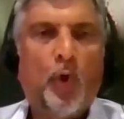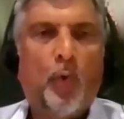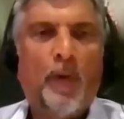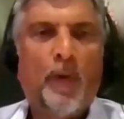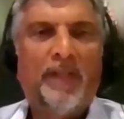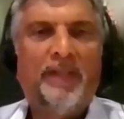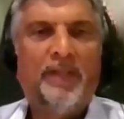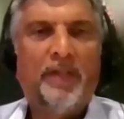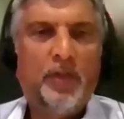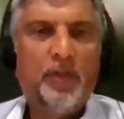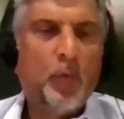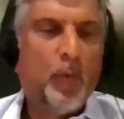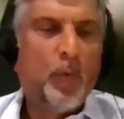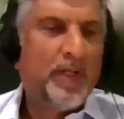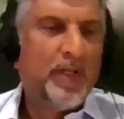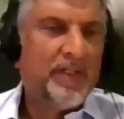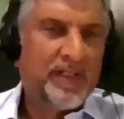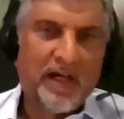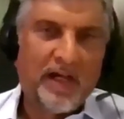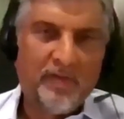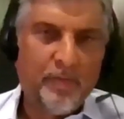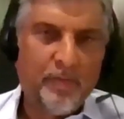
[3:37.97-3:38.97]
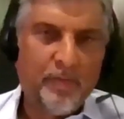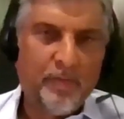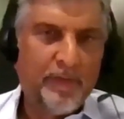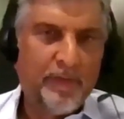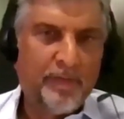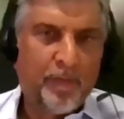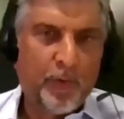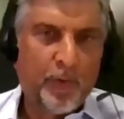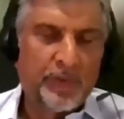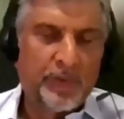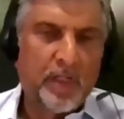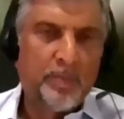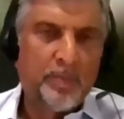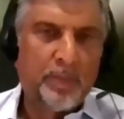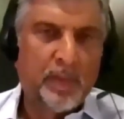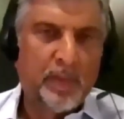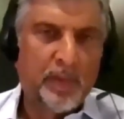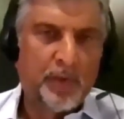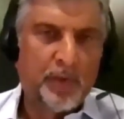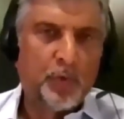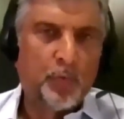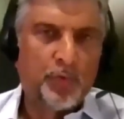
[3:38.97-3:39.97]
when the US government, for
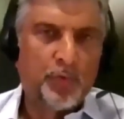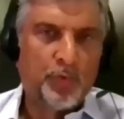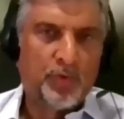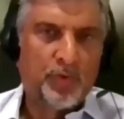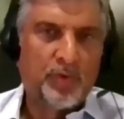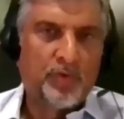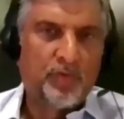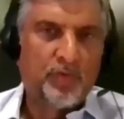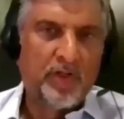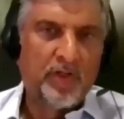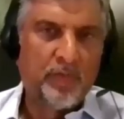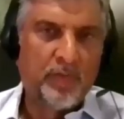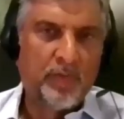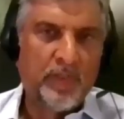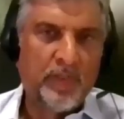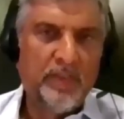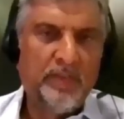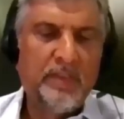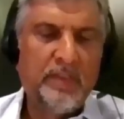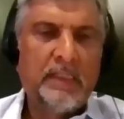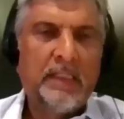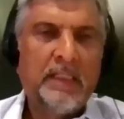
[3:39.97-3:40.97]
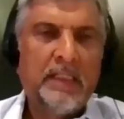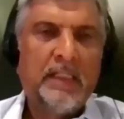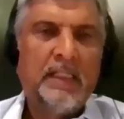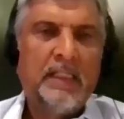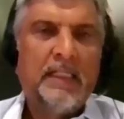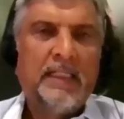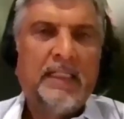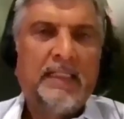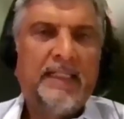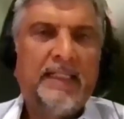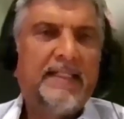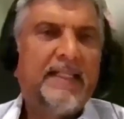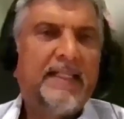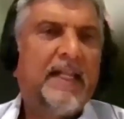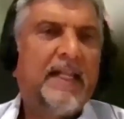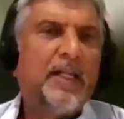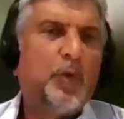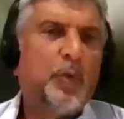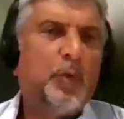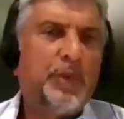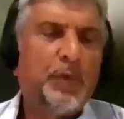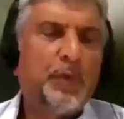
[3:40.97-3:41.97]
example, issues treasuries, they tend
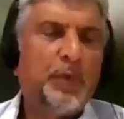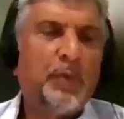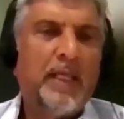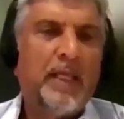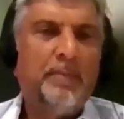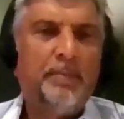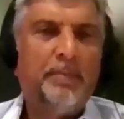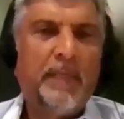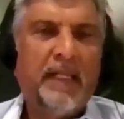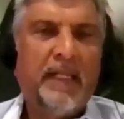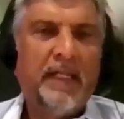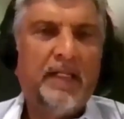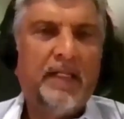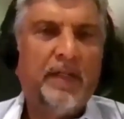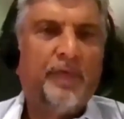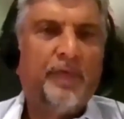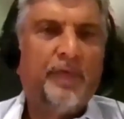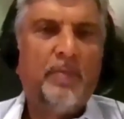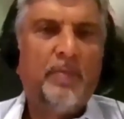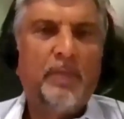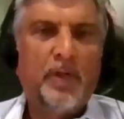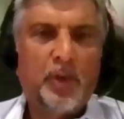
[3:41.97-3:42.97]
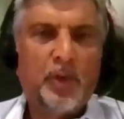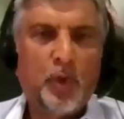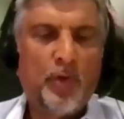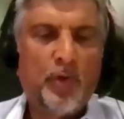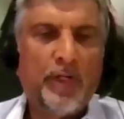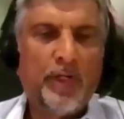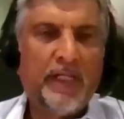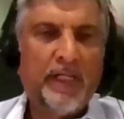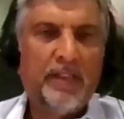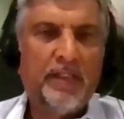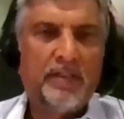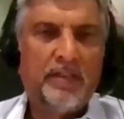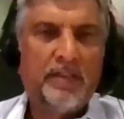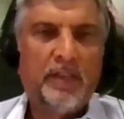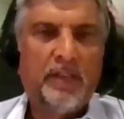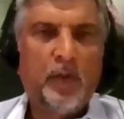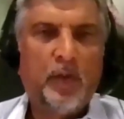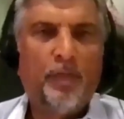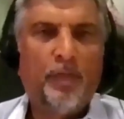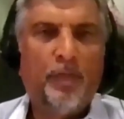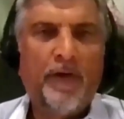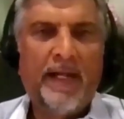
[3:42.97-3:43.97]
to issue them in different maturities,
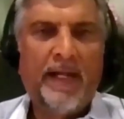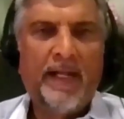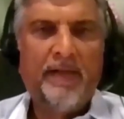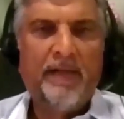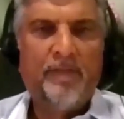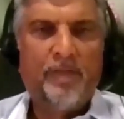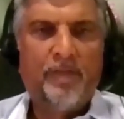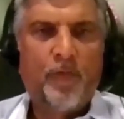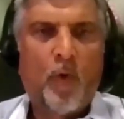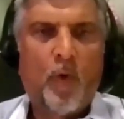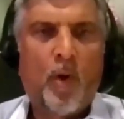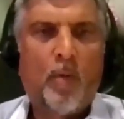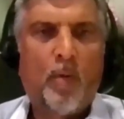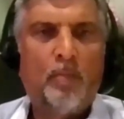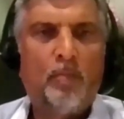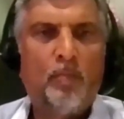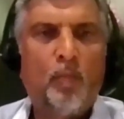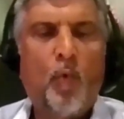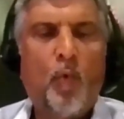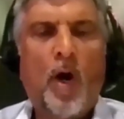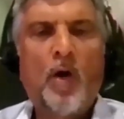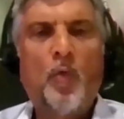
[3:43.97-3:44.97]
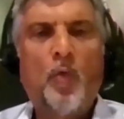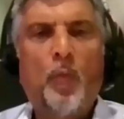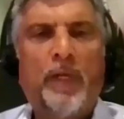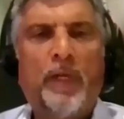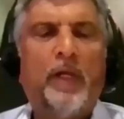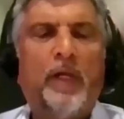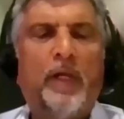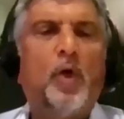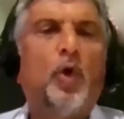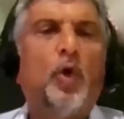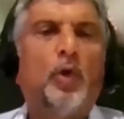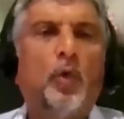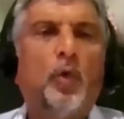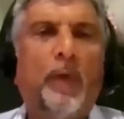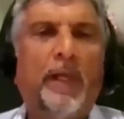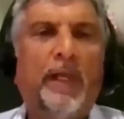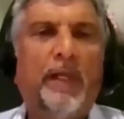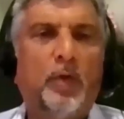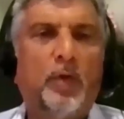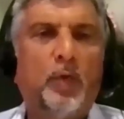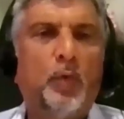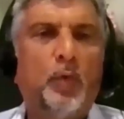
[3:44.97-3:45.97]
varying from 1 week all the
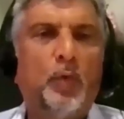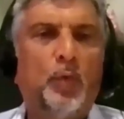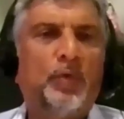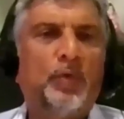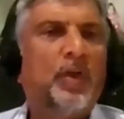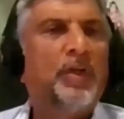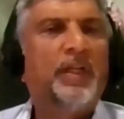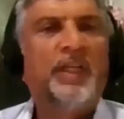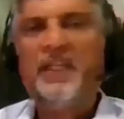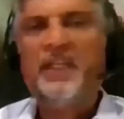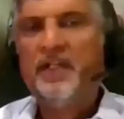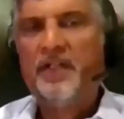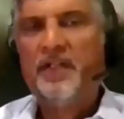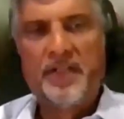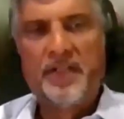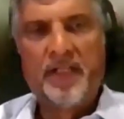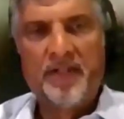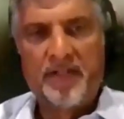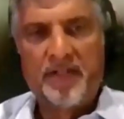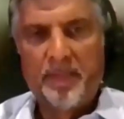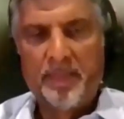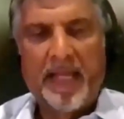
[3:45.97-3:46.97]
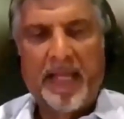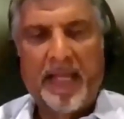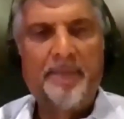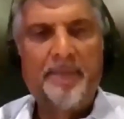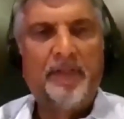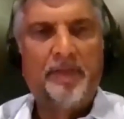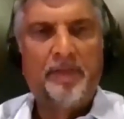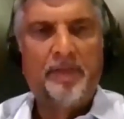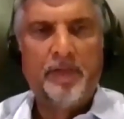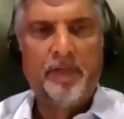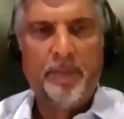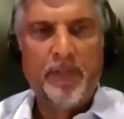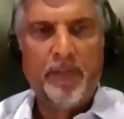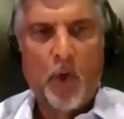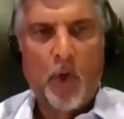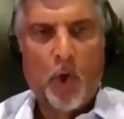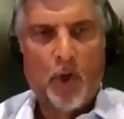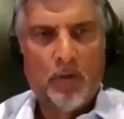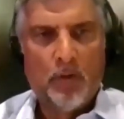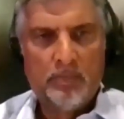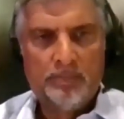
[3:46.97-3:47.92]
way to 30 years and sometimes even beyond.